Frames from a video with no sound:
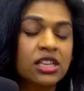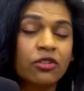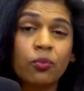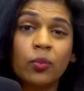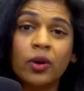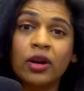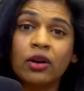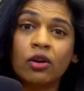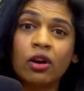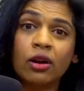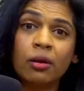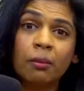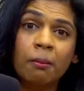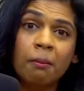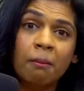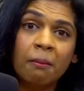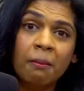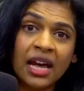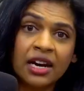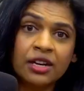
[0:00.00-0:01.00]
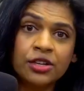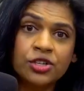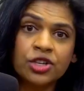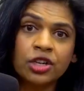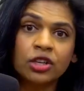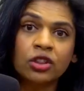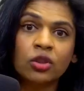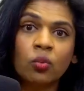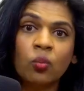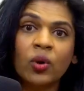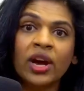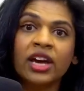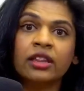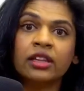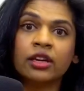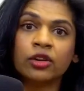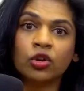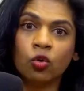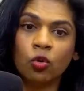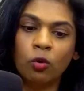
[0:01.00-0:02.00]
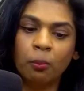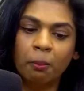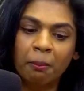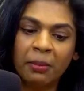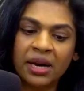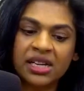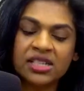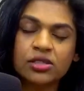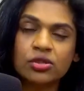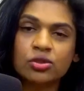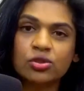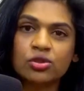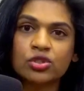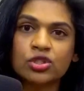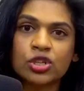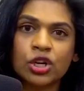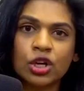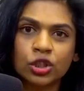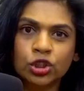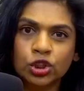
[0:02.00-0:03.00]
if we're not managing the way that your muscles,